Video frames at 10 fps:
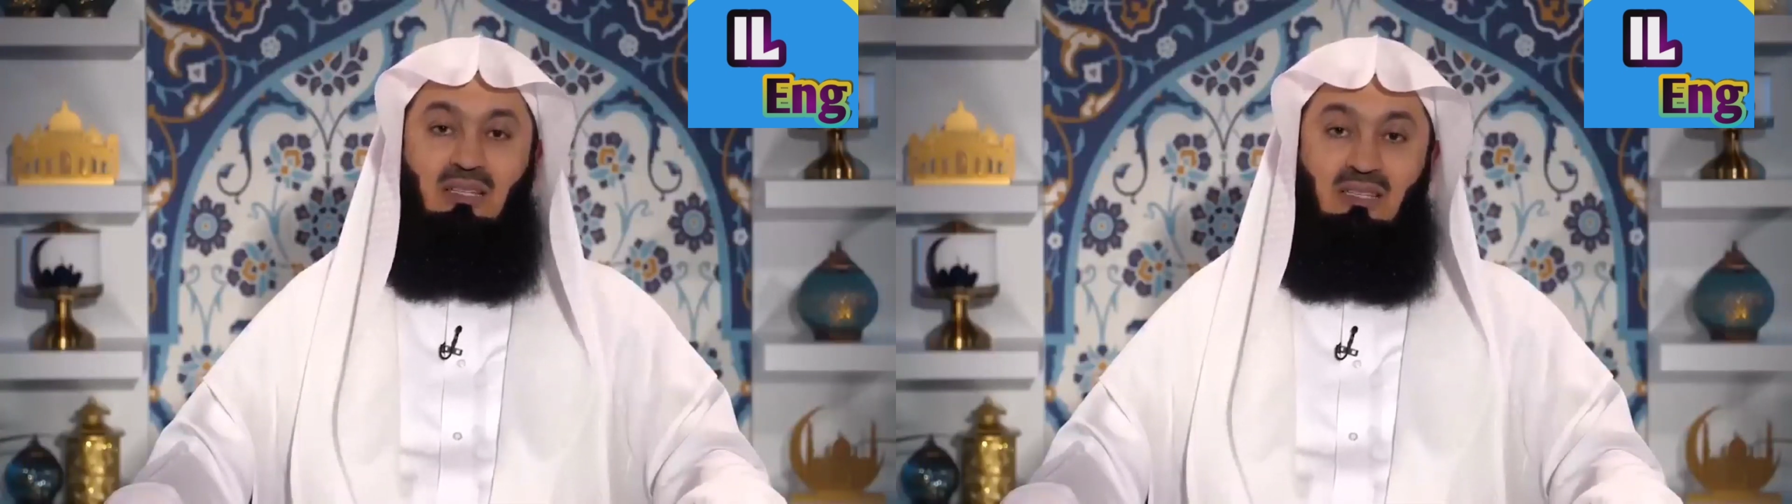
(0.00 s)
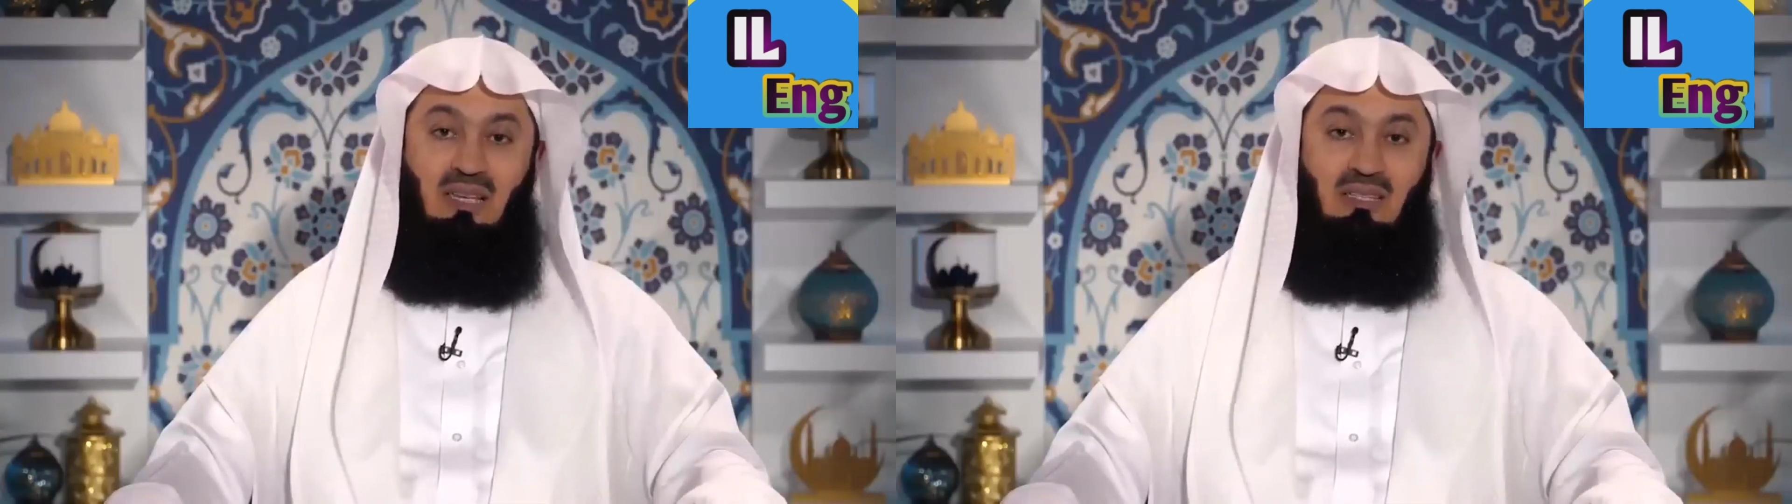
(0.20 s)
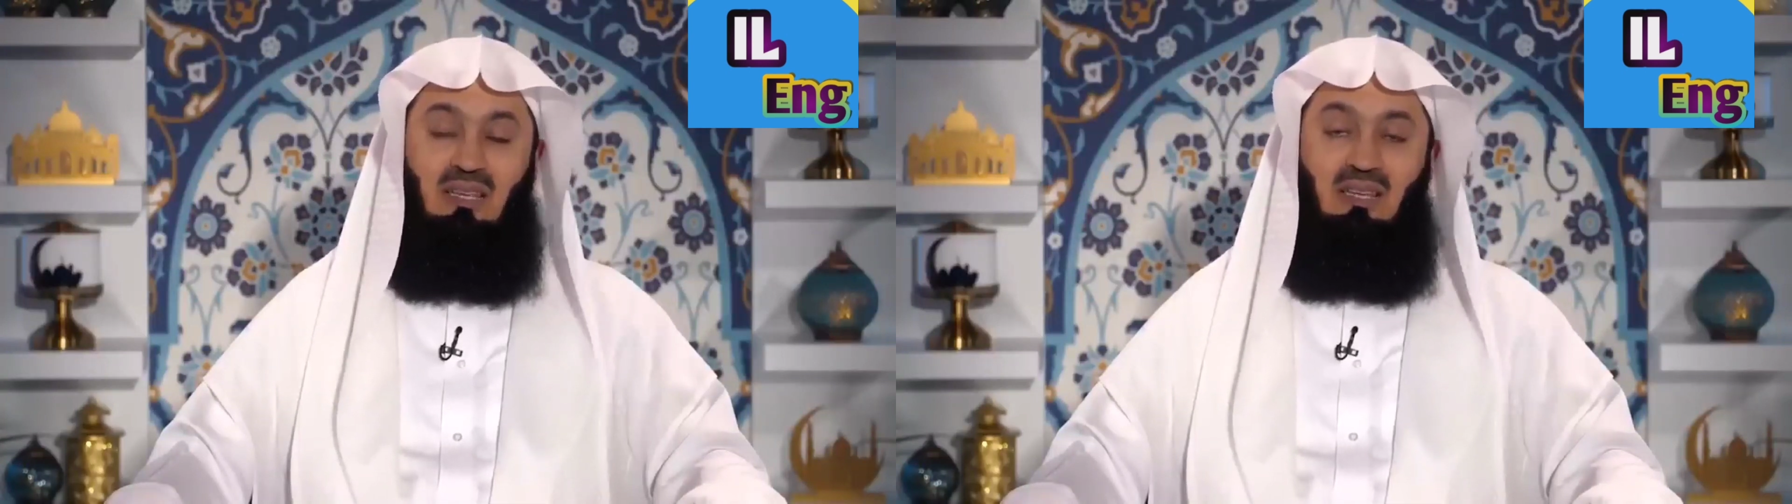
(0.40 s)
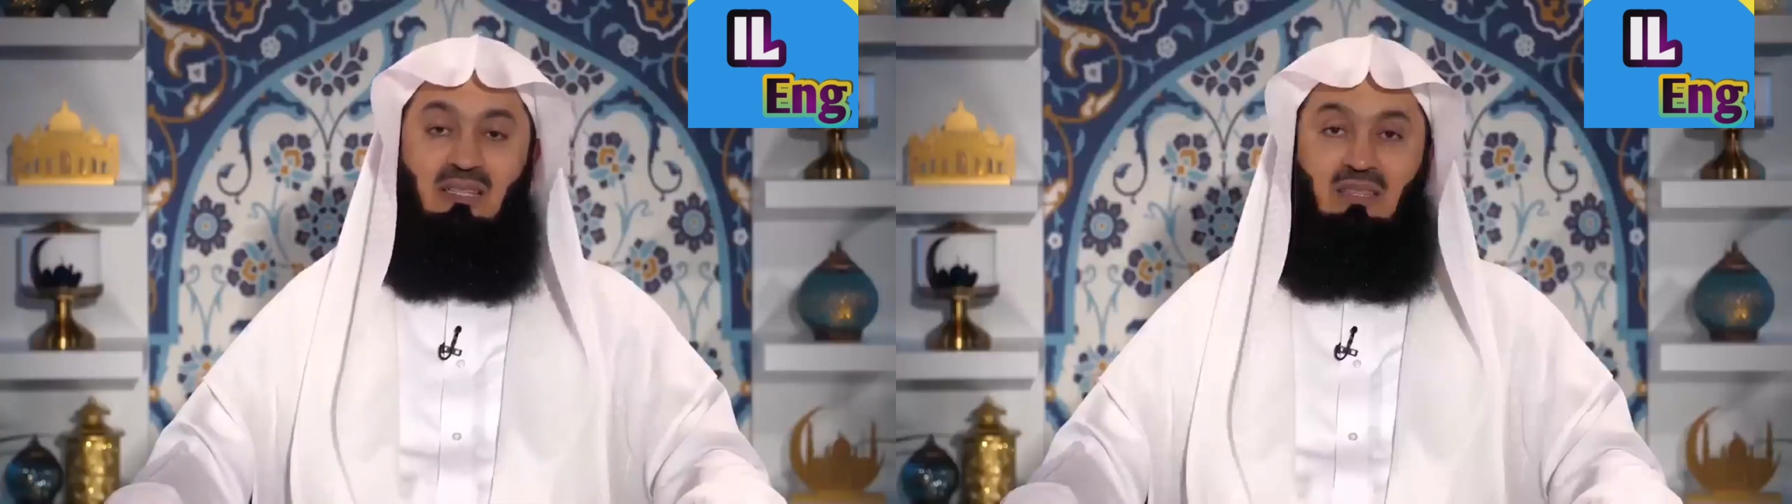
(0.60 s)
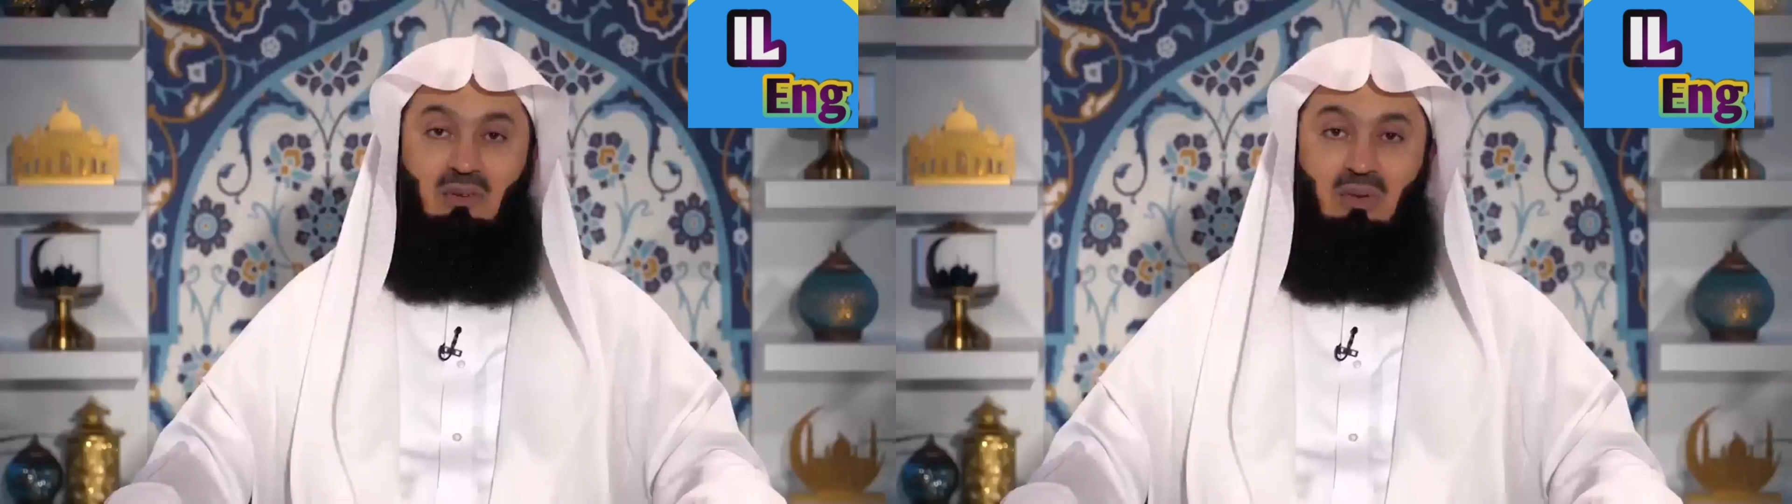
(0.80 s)
says that
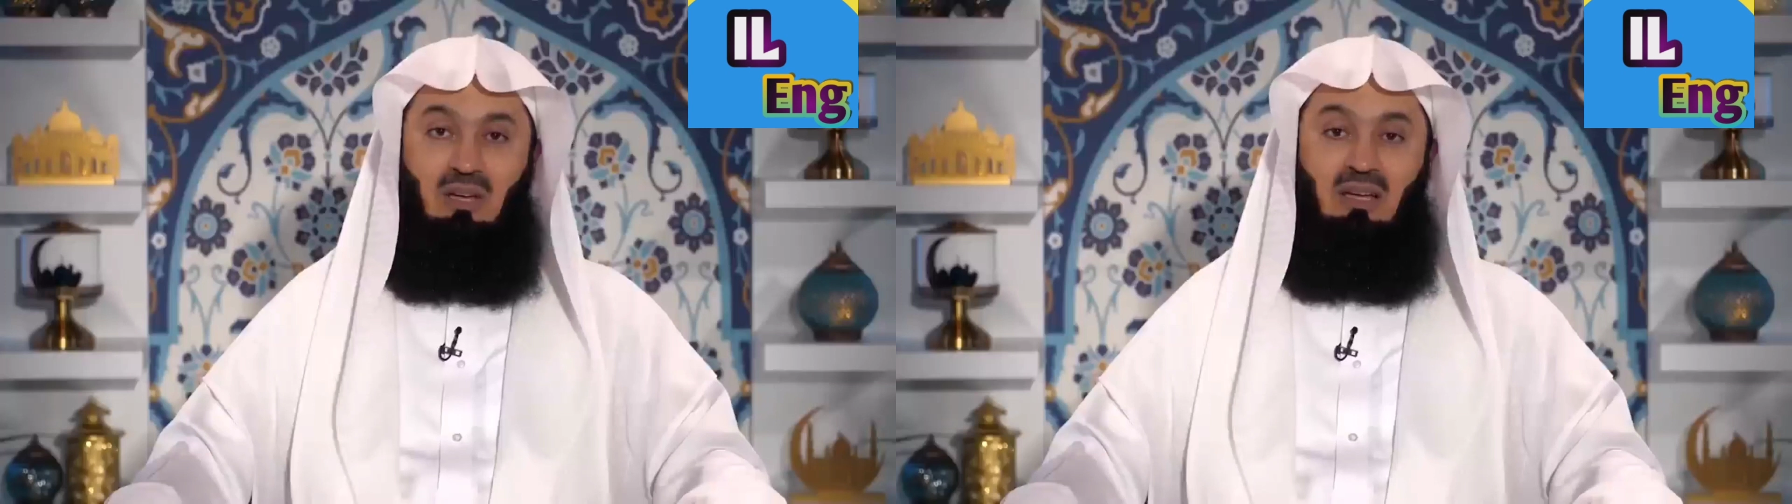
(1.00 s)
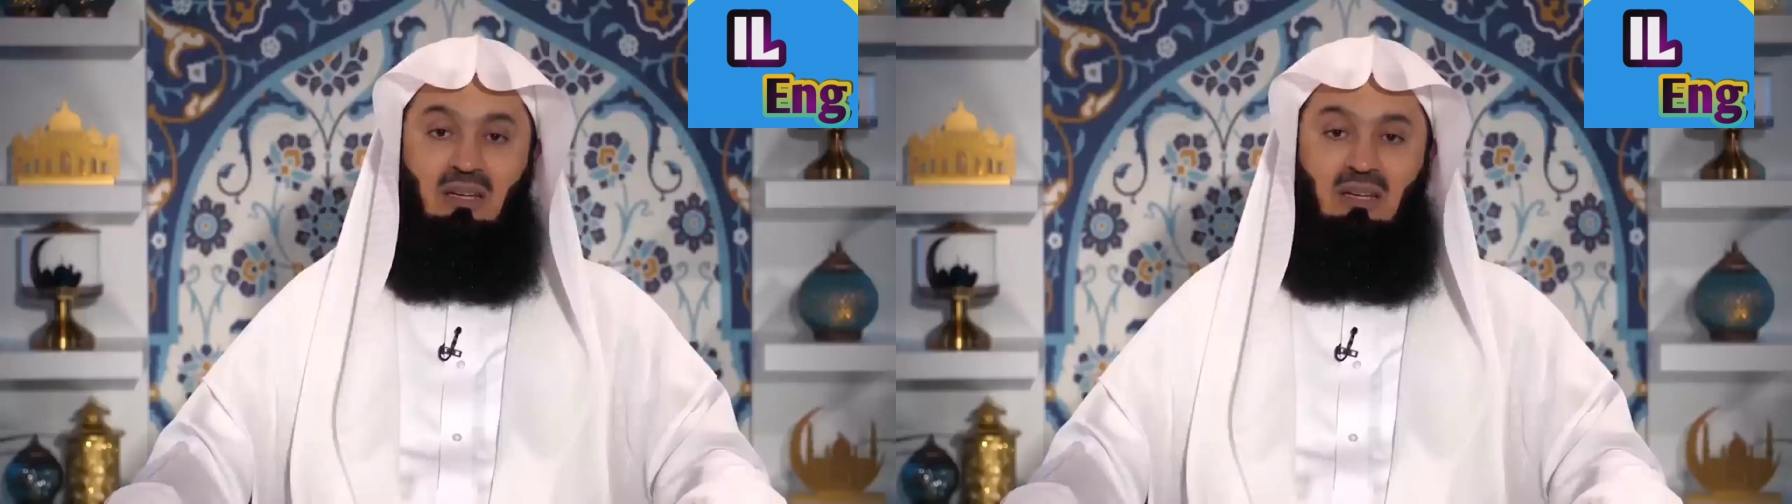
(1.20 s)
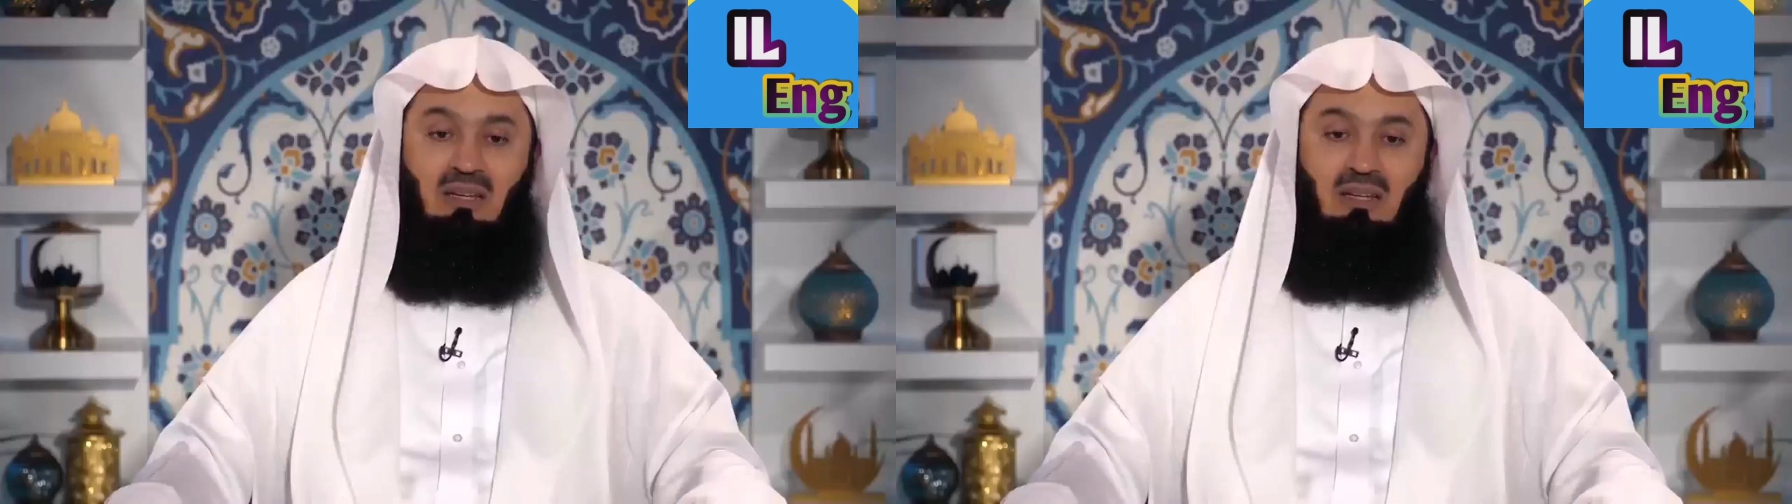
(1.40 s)
in the Quran,